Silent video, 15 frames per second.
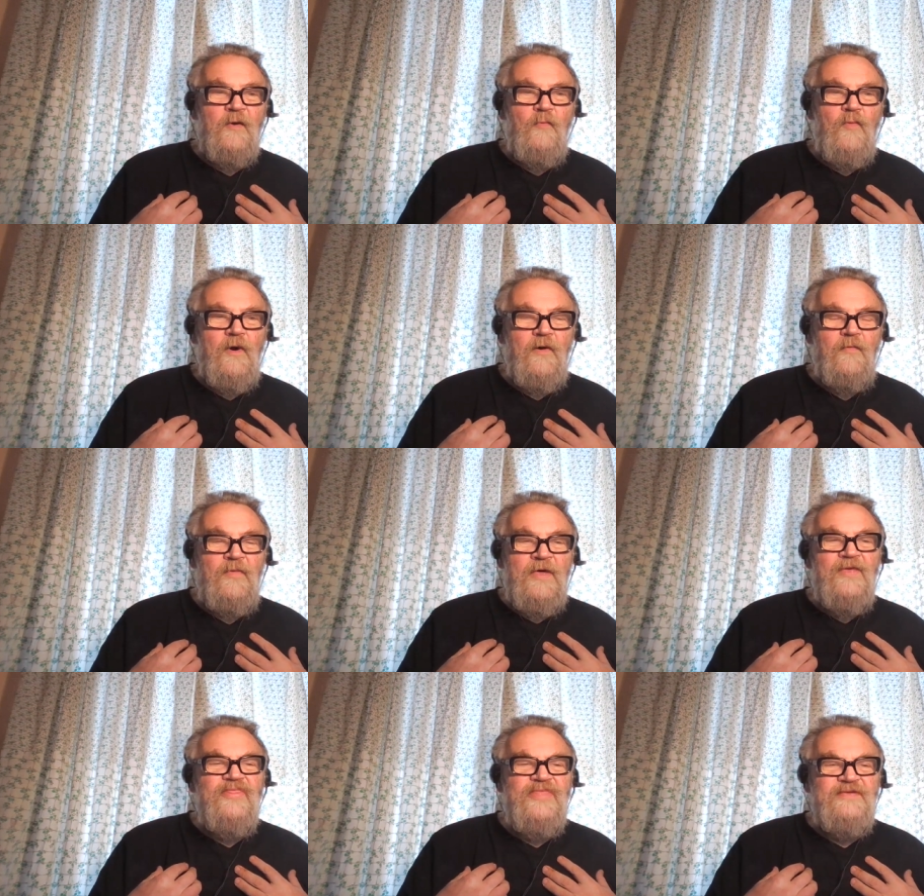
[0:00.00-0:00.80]
Well,
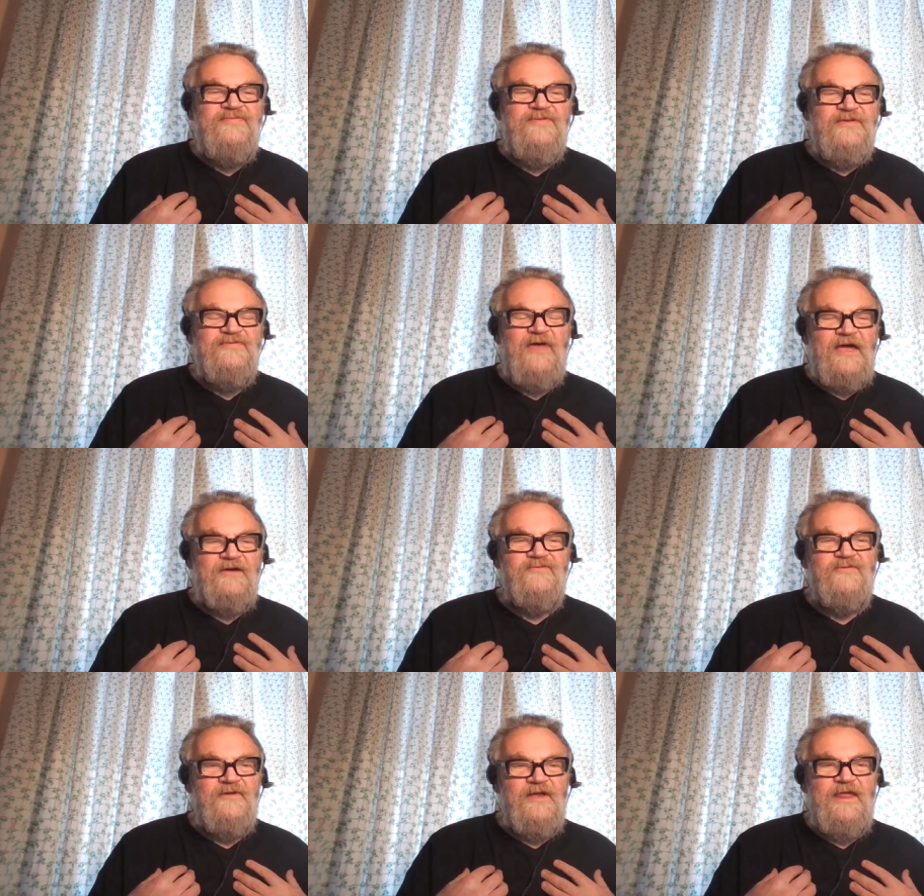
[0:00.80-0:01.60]
this is
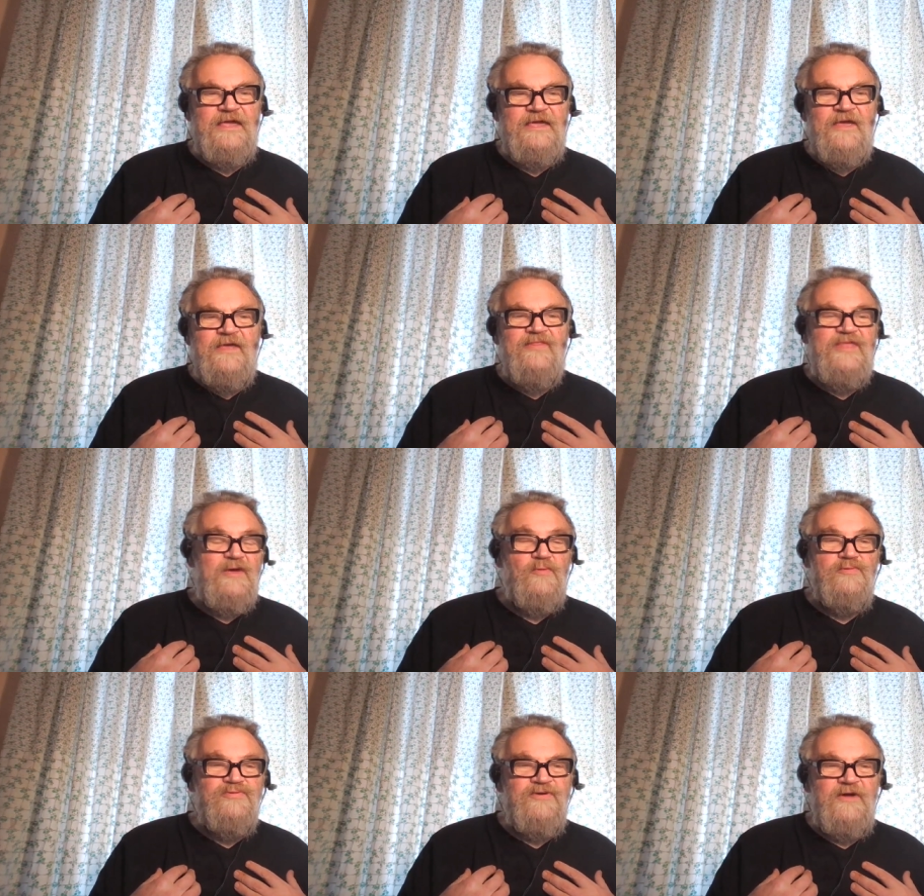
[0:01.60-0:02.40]
actually the
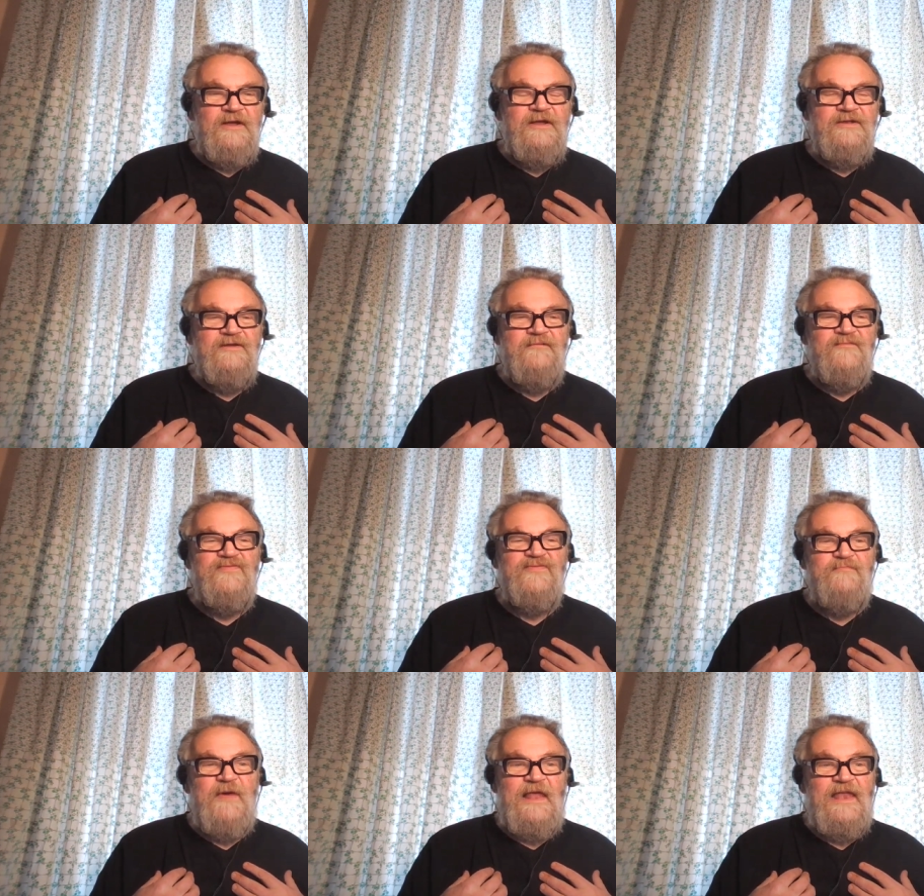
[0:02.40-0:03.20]
alternative
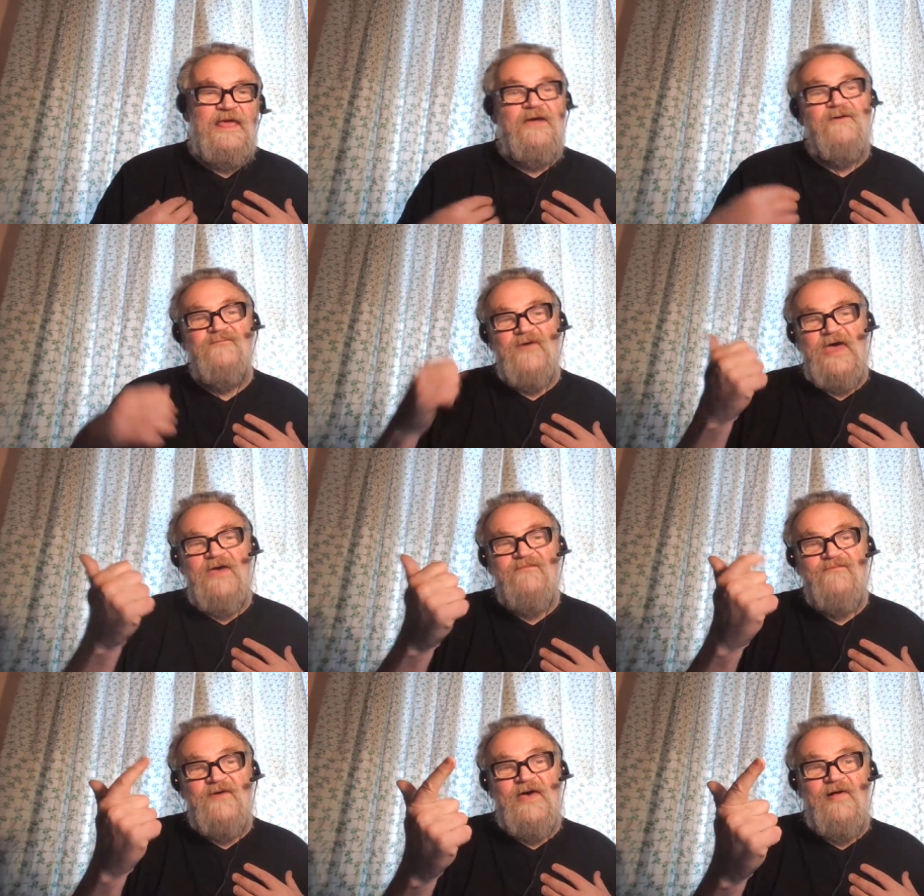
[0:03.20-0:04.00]
spelling of
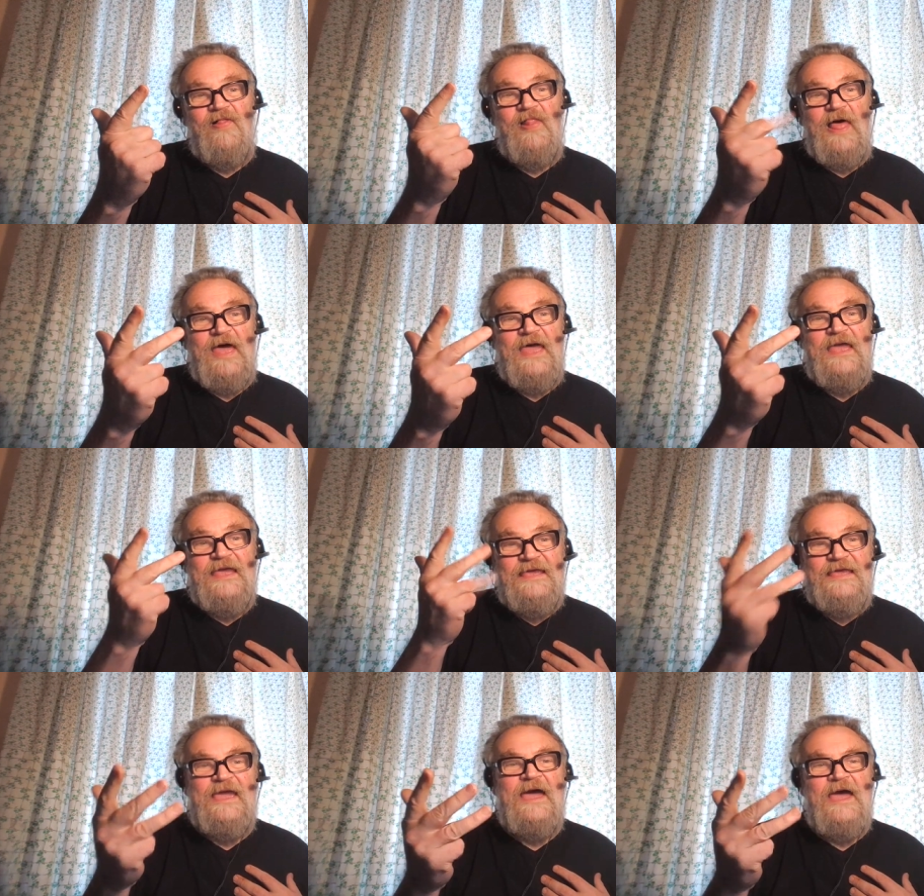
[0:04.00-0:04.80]

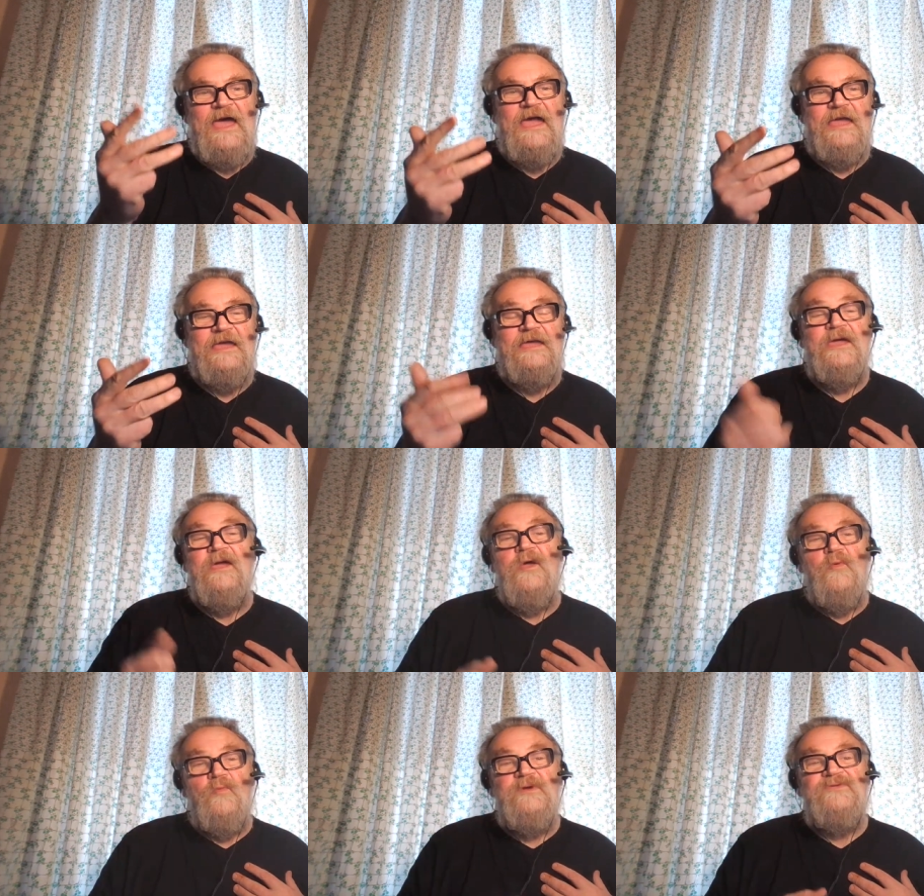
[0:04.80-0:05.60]
FLAK,
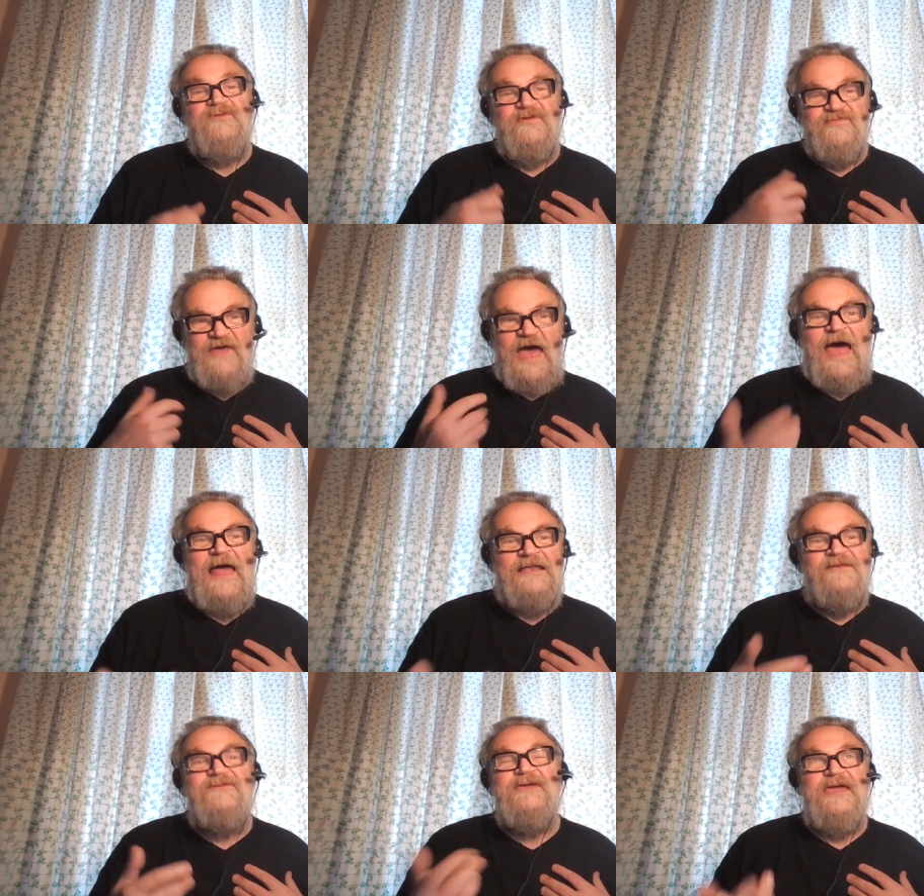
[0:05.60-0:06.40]
which is
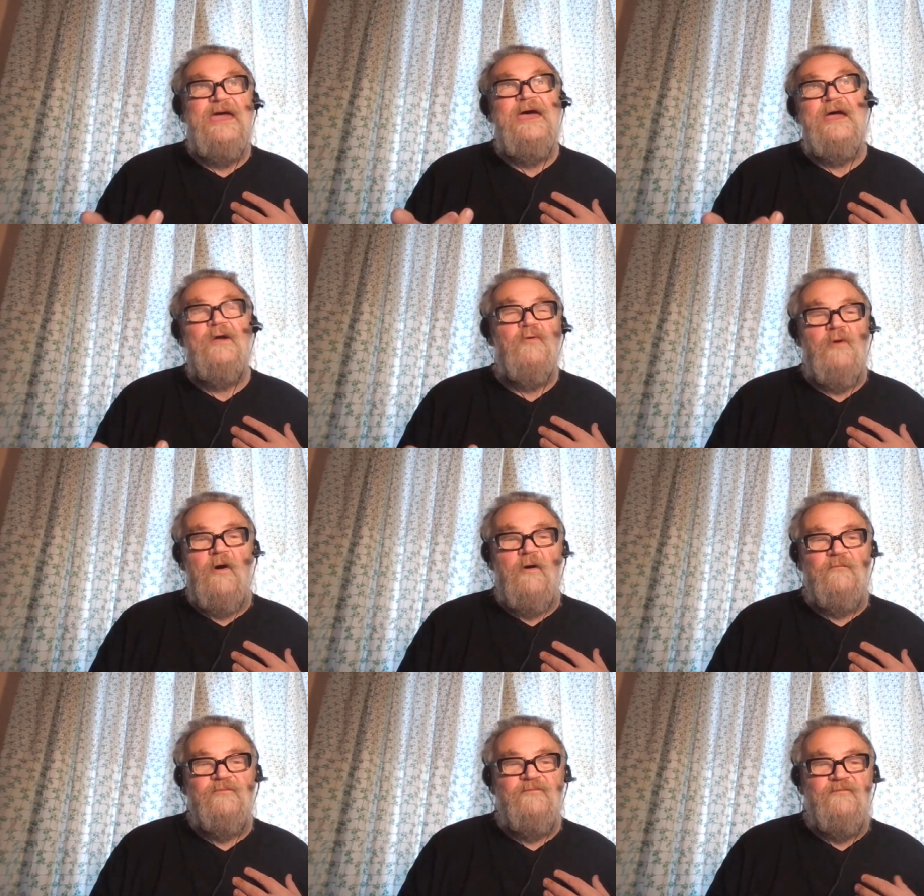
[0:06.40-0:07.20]
anti
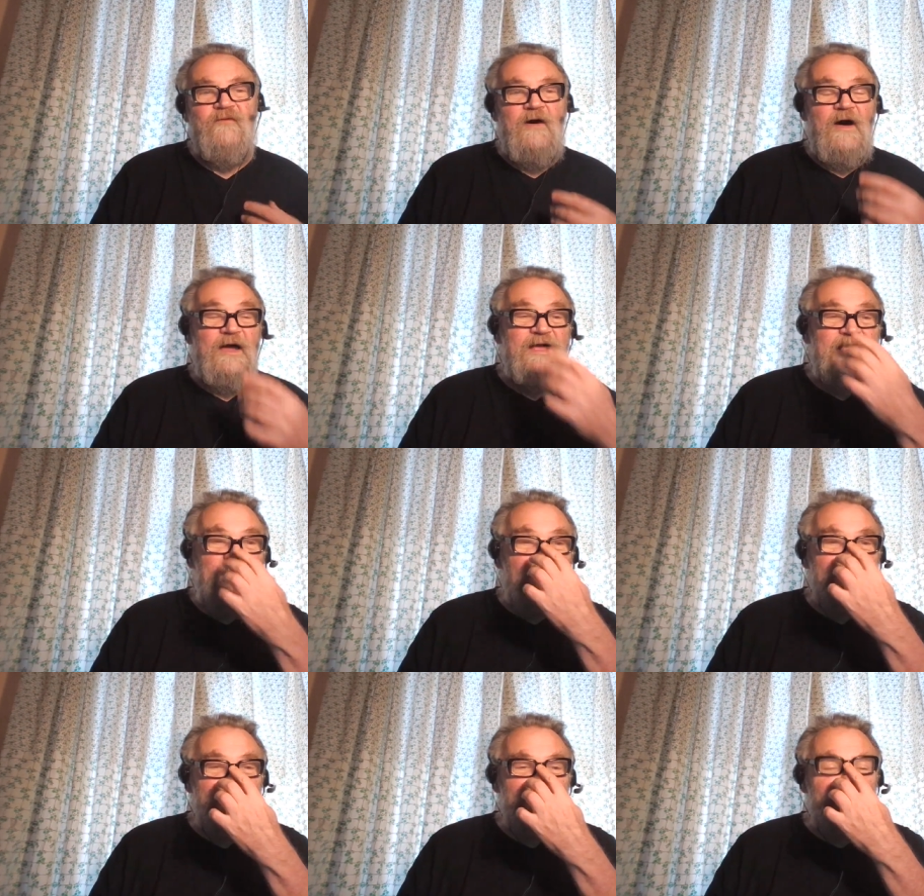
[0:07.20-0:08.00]
aircraft fire,
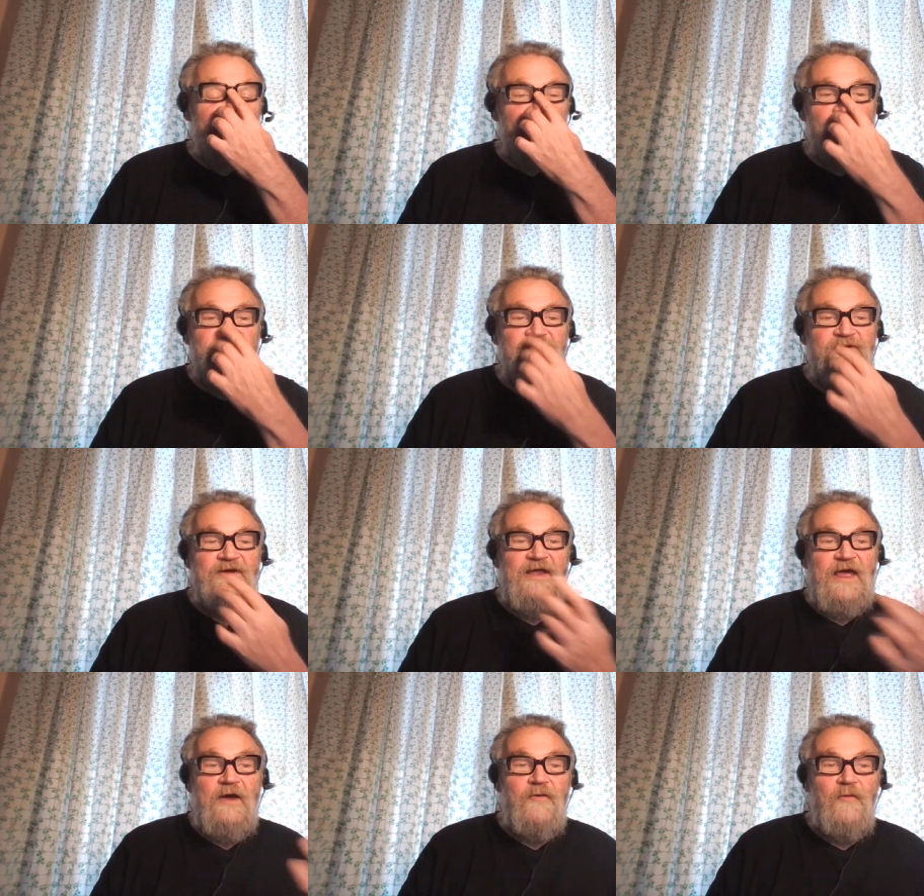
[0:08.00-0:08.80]
gun shot at
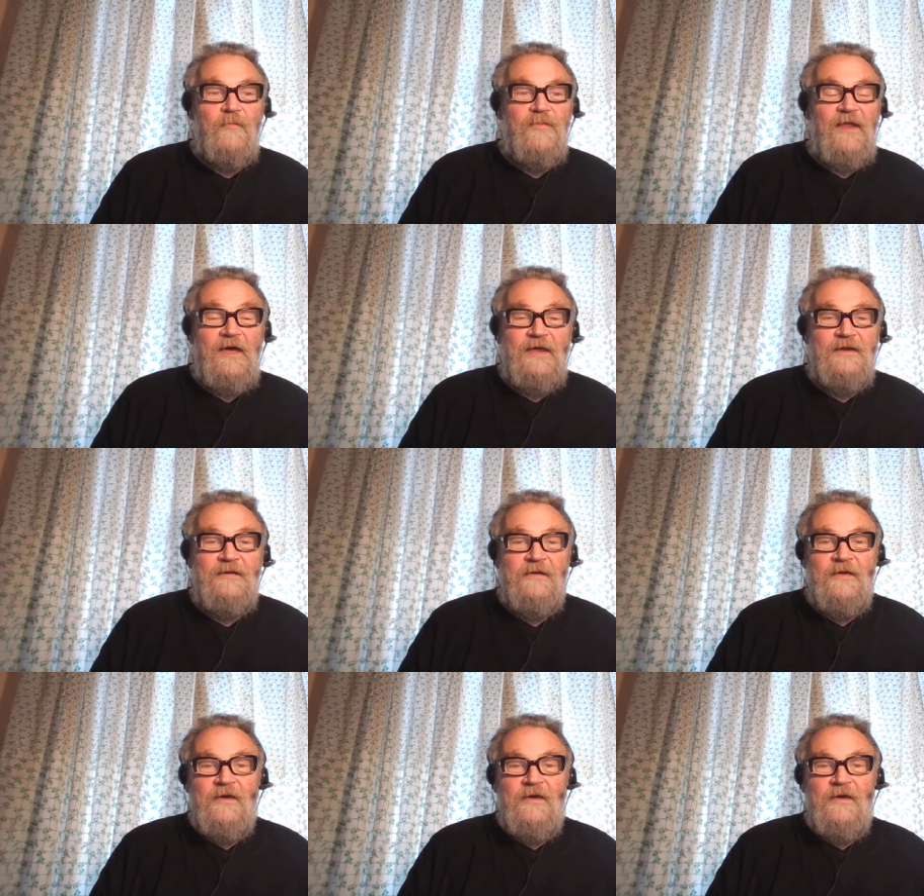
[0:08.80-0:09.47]
an aeroplane.